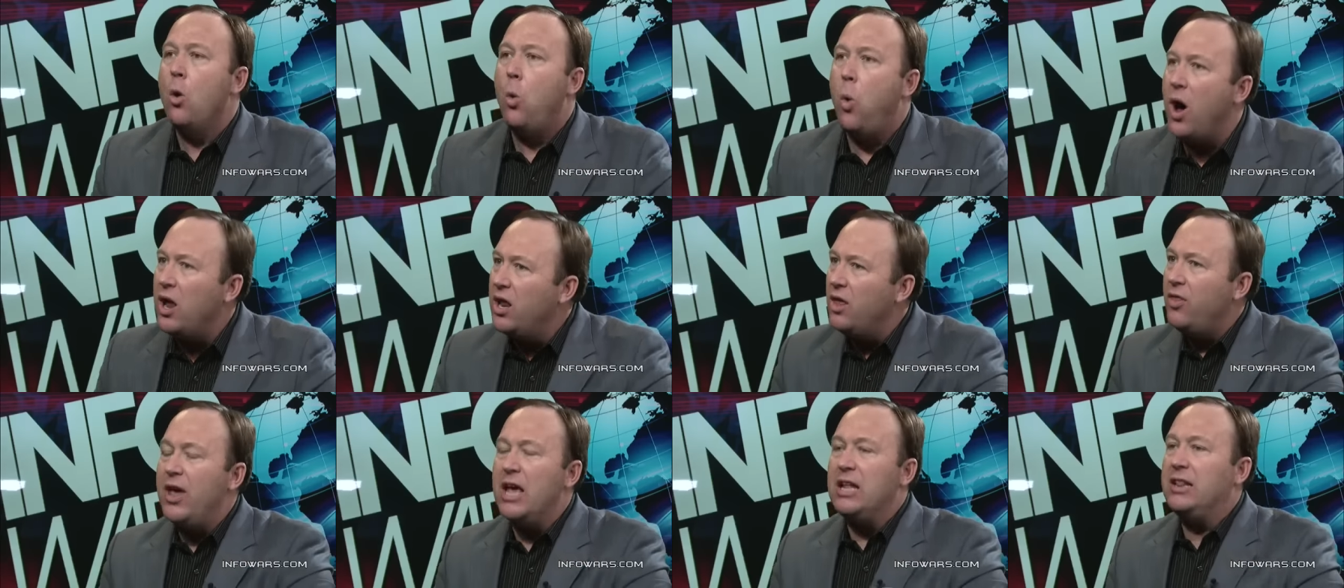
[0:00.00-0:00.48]

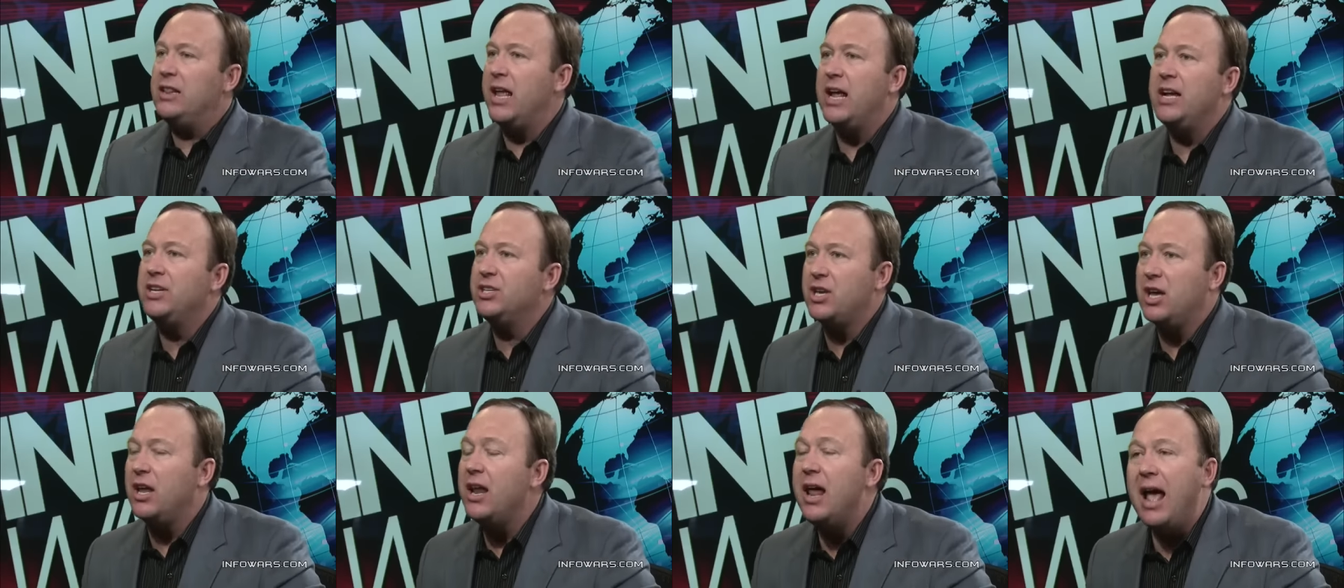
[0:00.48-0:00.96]
What do they
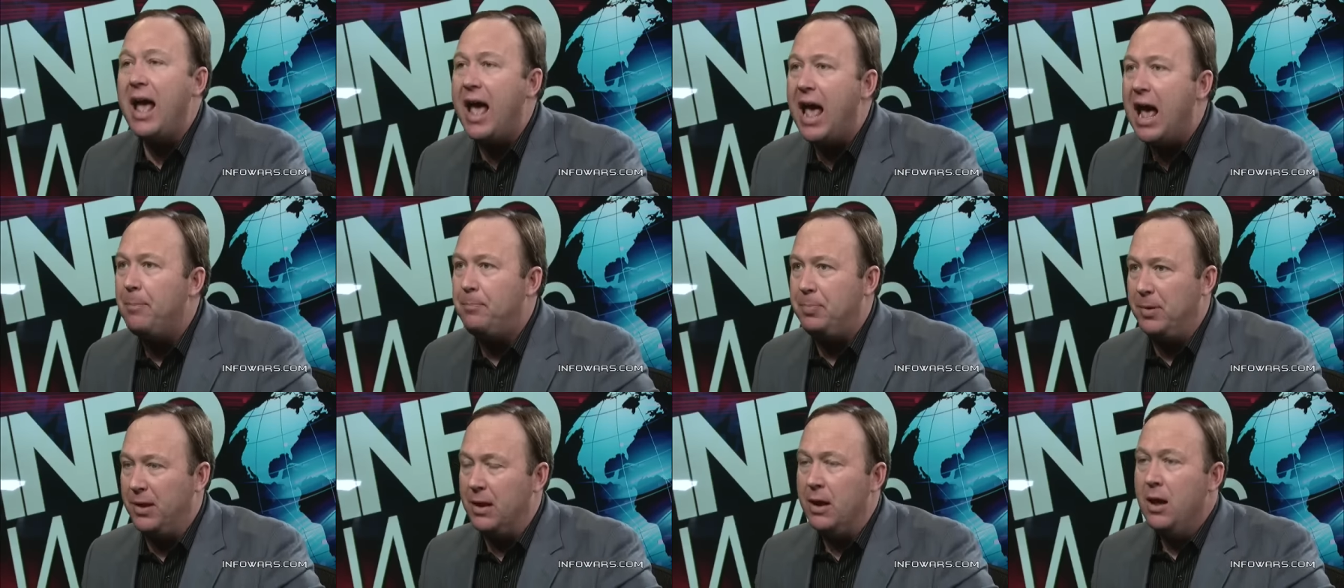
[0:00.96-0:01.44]
think's going to
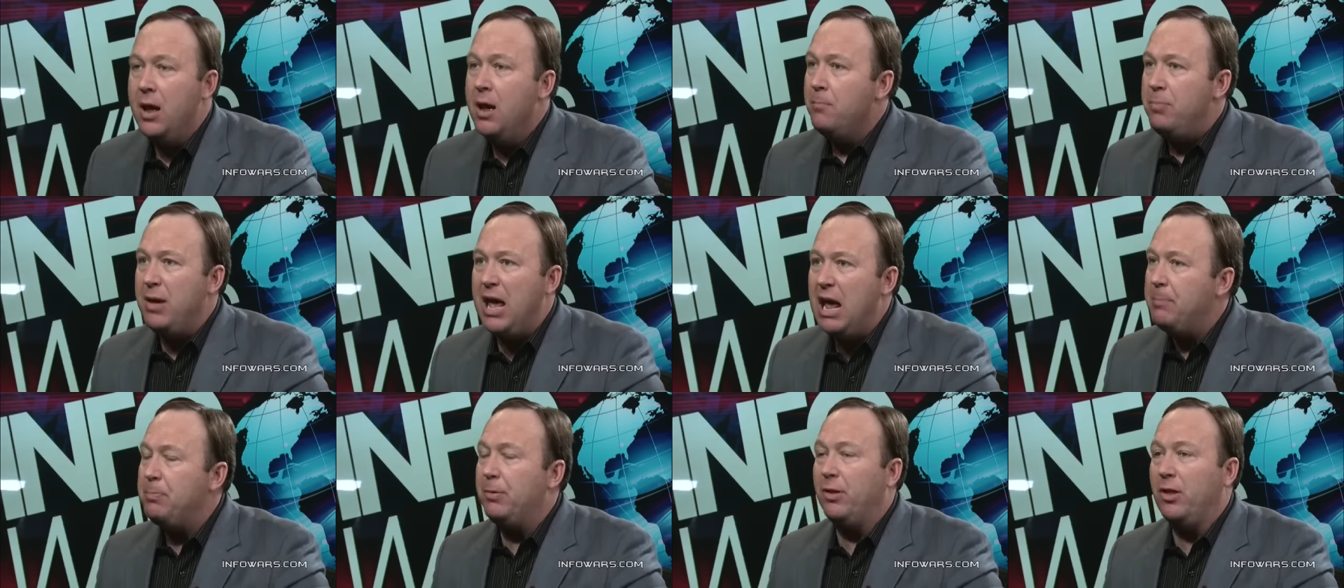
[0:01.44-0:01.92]
happen?
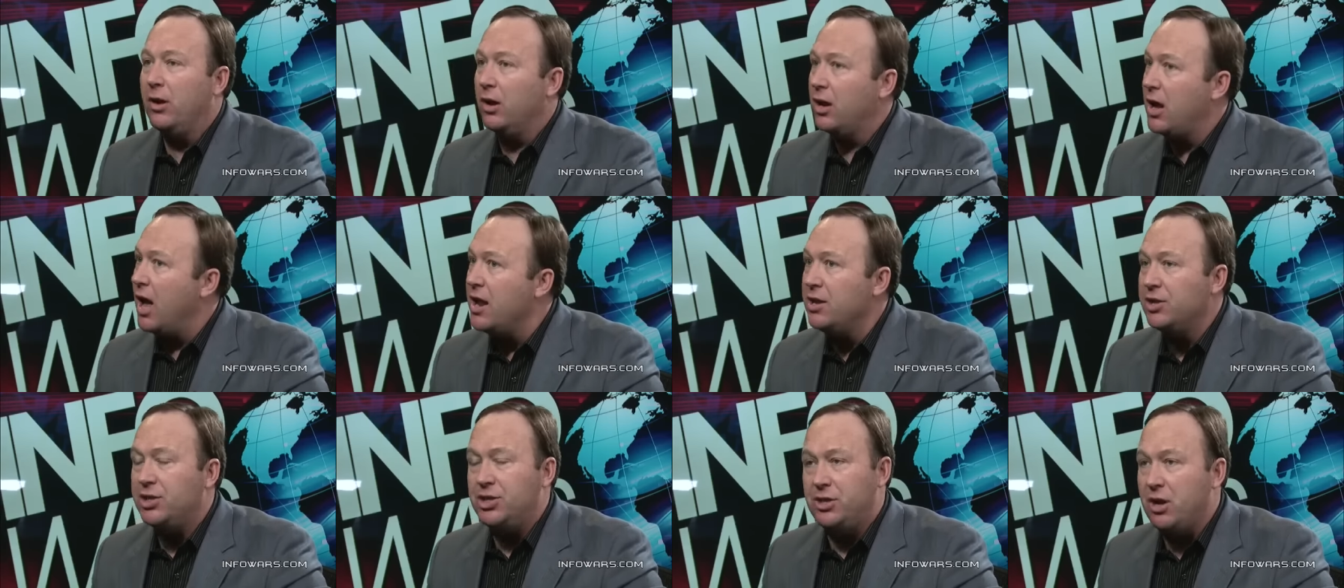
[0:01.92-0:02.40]
People are
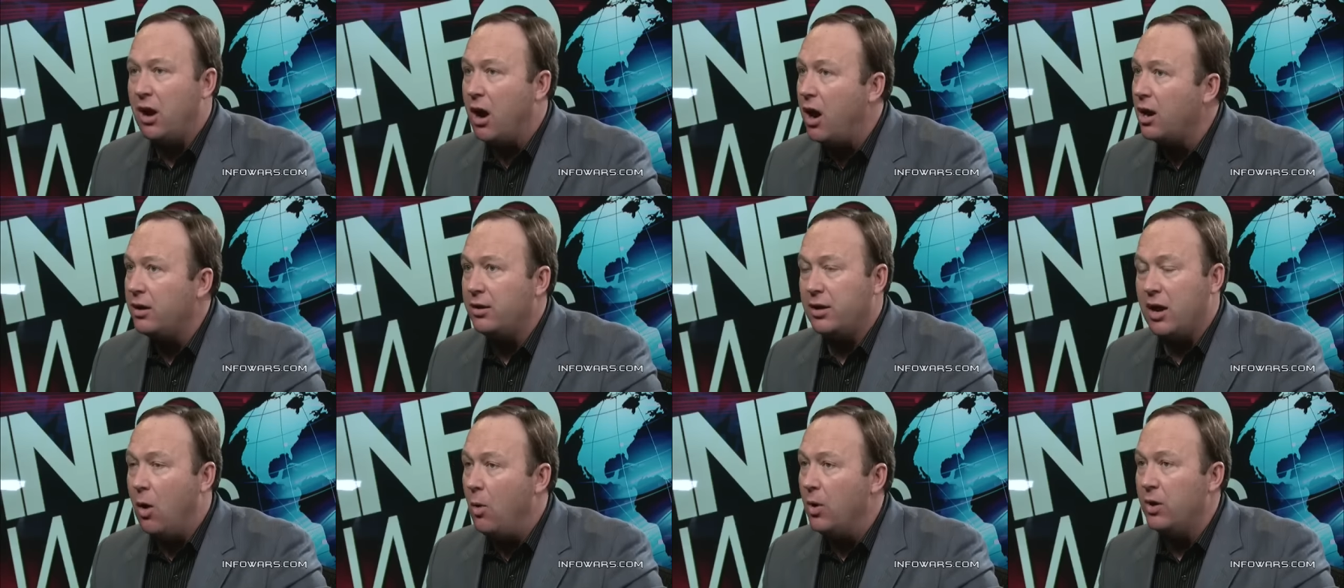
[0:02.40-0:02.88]
going to
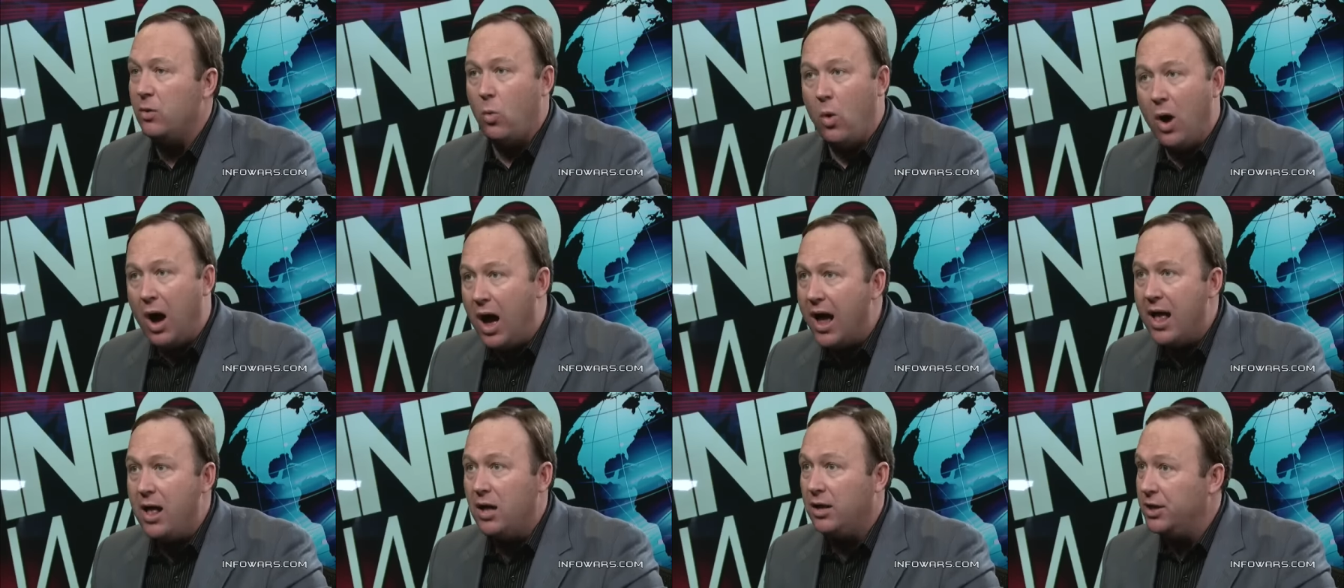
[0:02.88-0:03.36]
start going
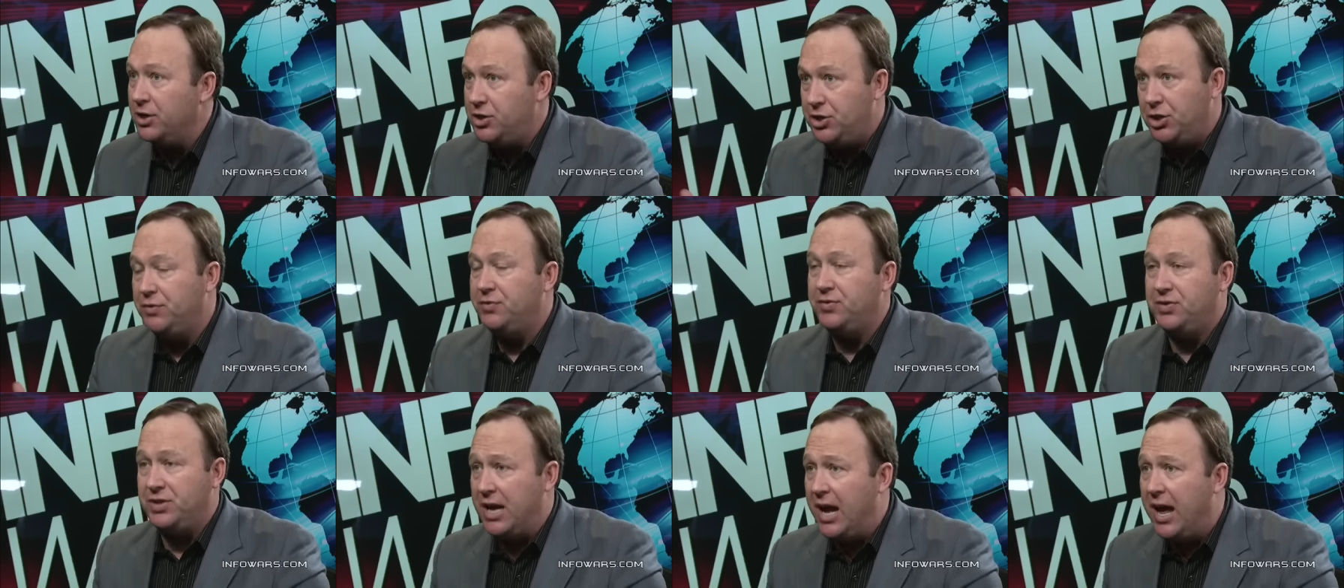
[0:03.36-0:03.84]
wild, as
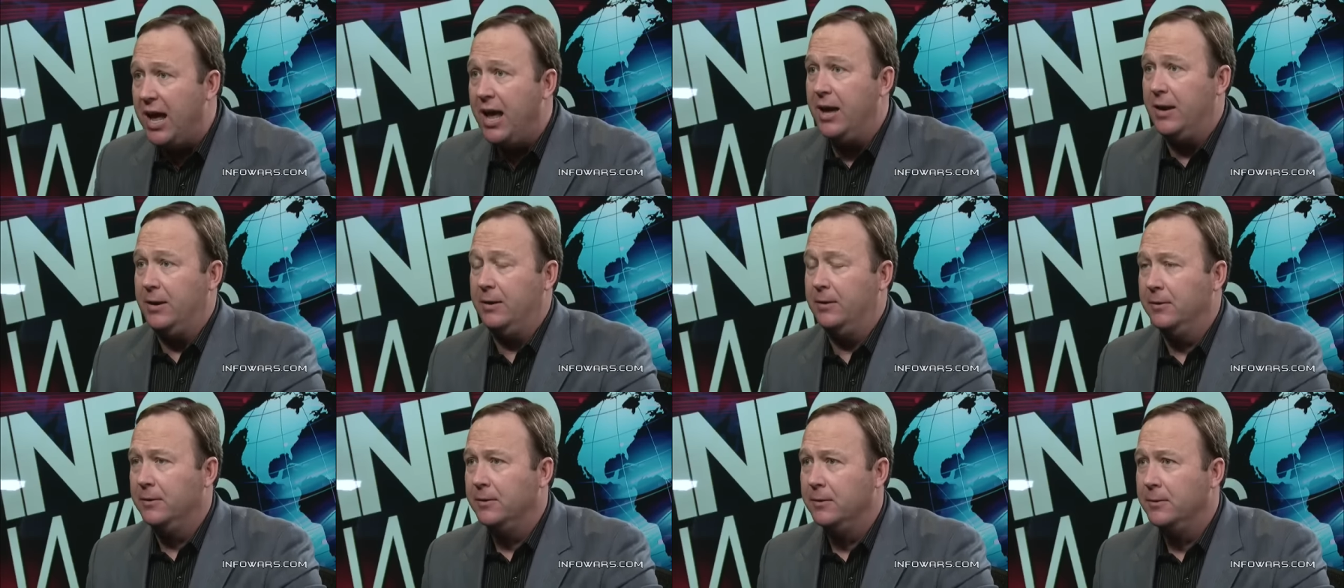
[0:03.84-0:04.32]
you've
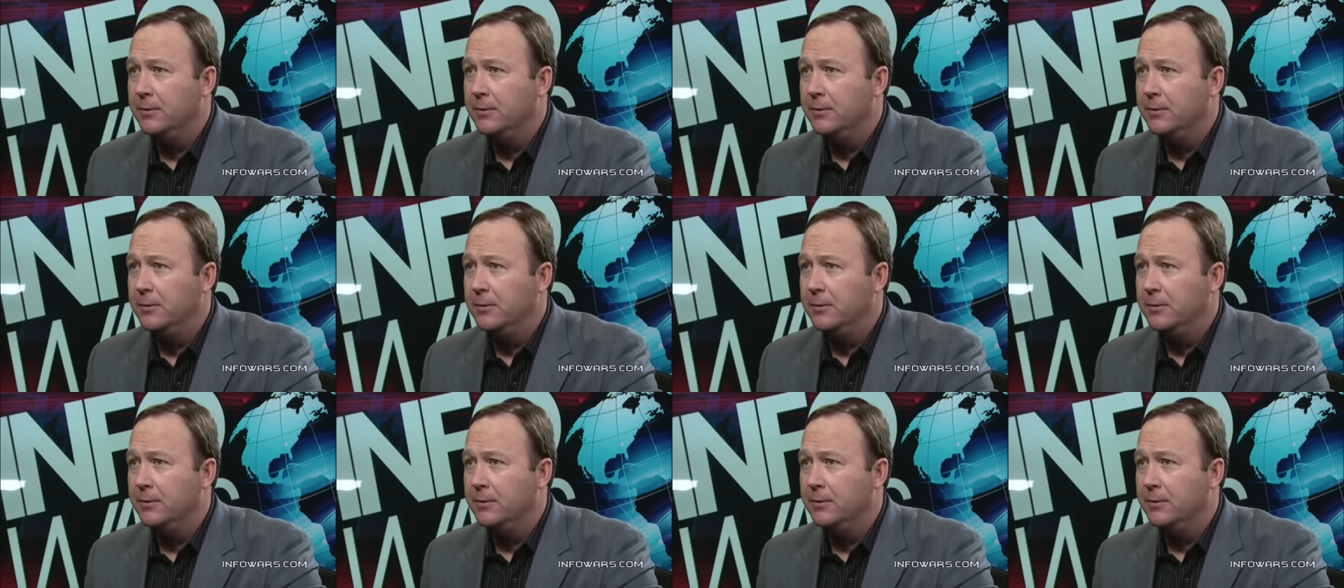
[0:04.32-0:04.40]
said.